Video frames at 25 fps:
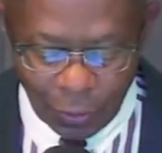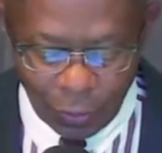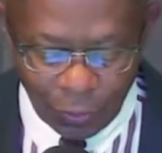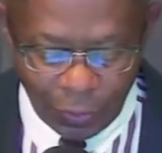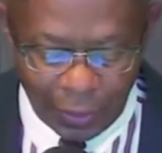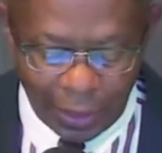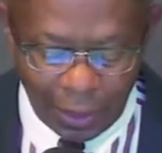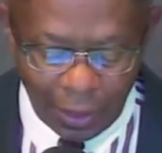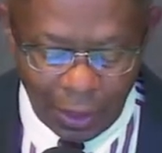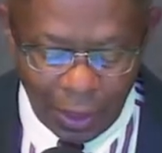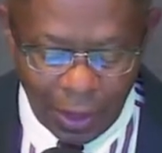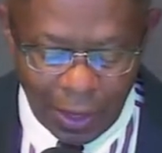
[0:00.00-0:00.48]

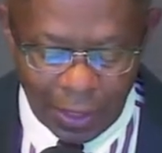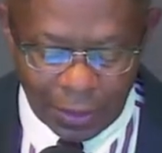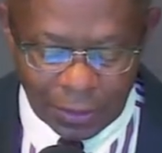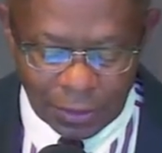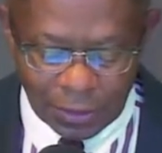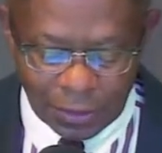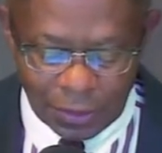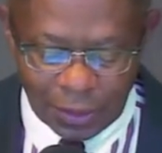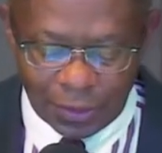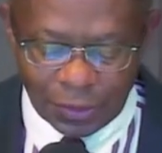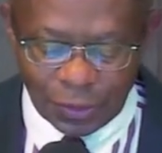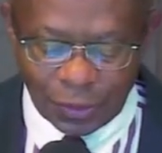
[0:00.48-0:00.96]
they caught
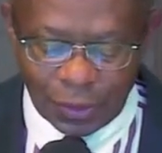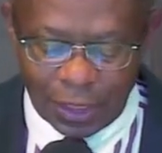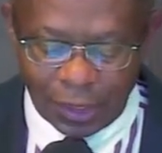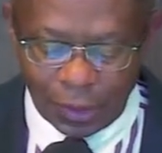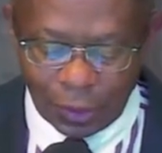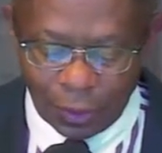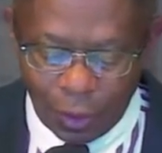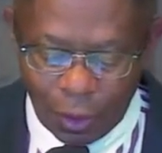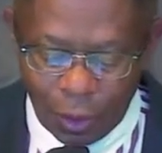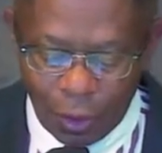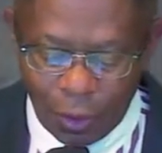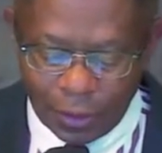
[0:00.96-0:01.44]
such a
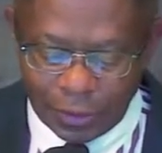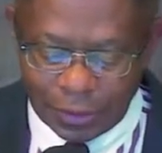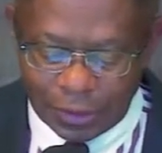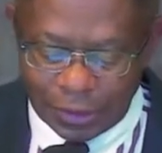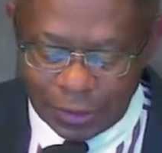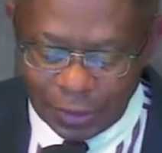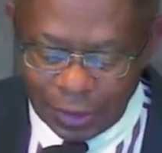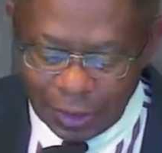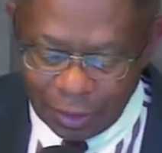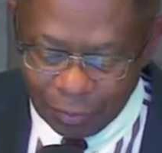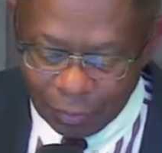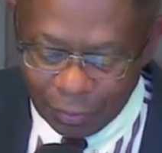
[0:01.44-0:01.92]
large
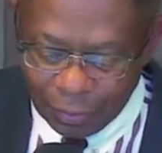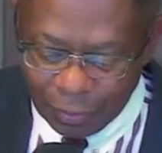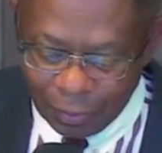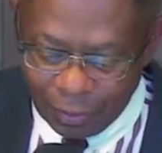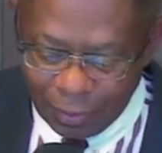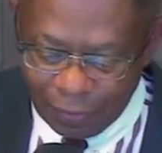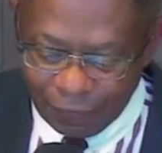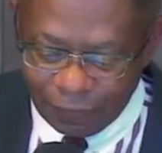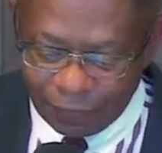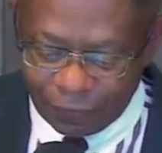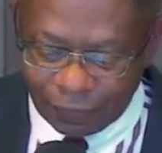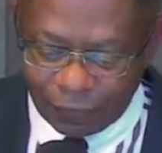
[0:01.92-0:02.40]
number
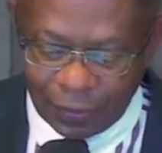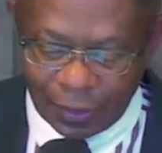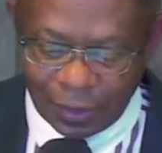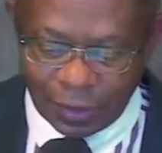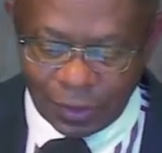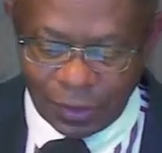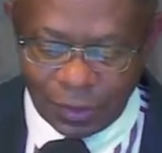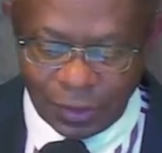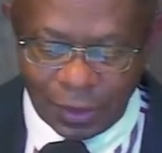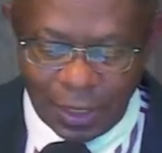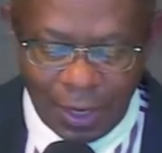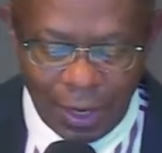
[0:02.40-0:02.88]
of
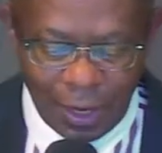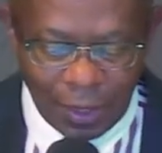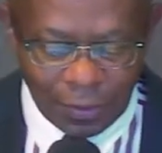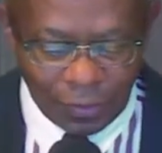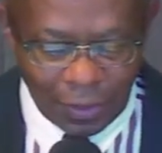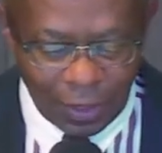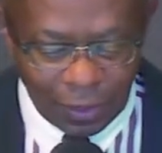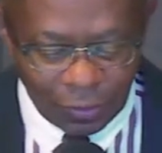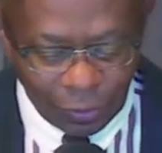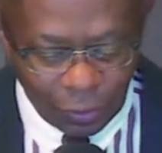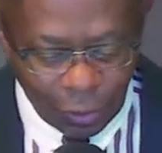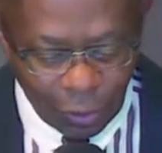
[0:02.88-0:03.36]
fish
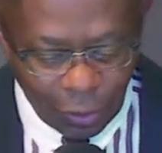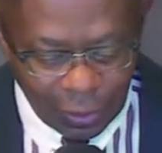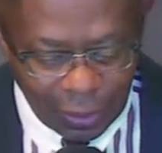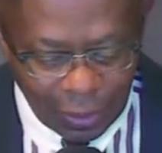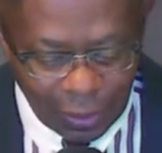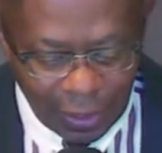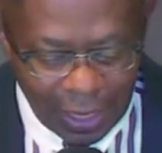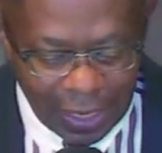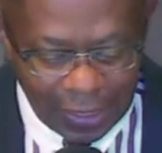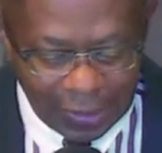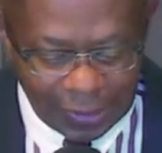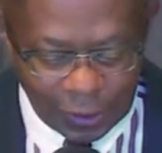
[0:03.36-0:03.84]
that their
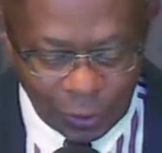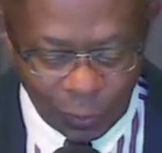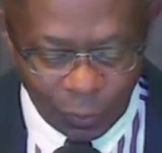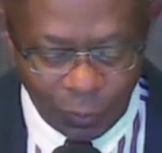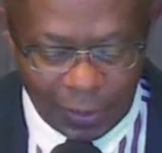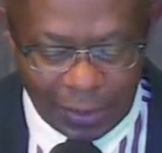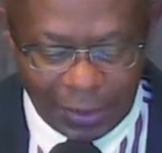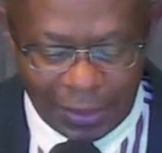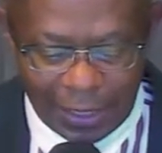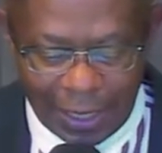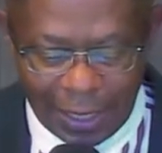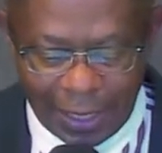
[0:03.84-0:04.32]
nets
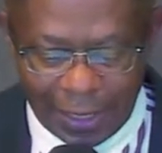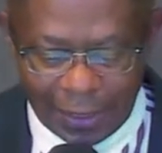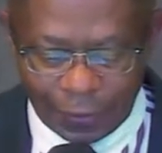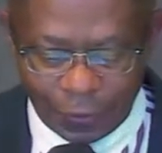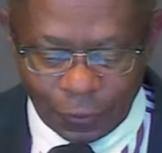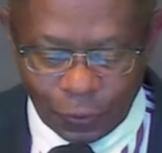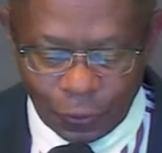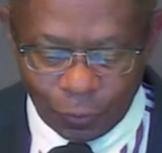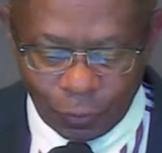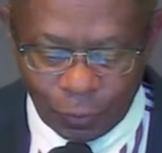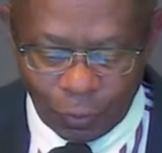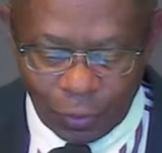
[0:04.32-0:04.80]
began
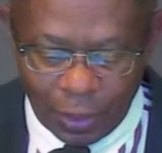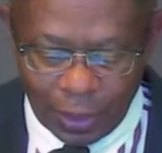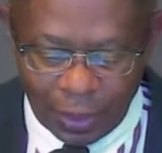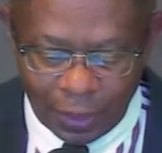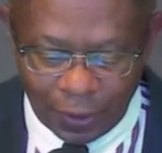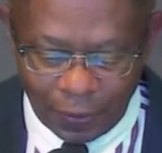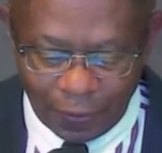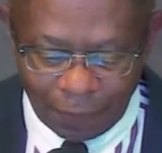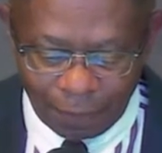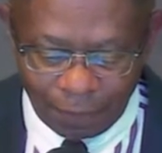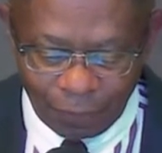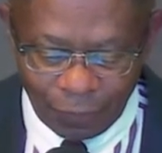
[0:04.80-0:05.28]
to
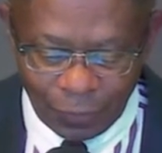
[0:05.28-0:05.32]
break.